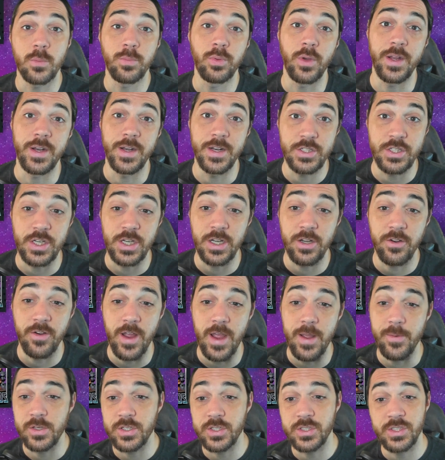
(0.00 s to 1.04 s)
we're playing a Jean
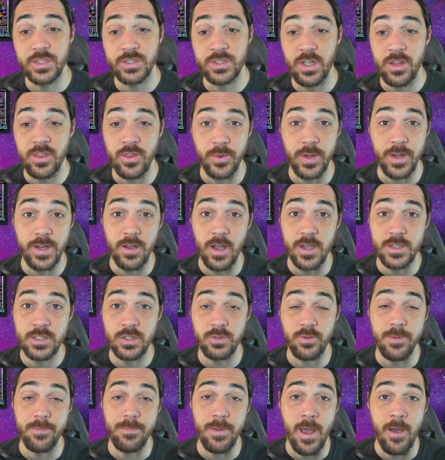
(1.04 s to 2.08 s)
Grey, which is just a 3
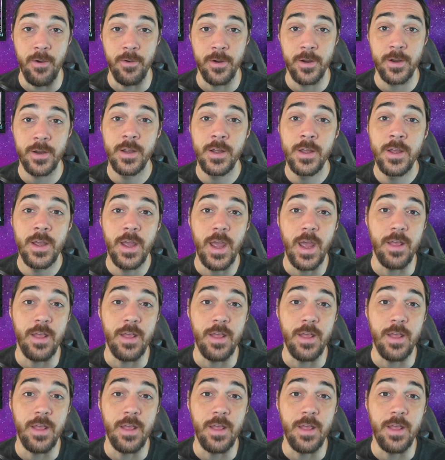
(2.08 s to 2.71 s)
cost, 3 power,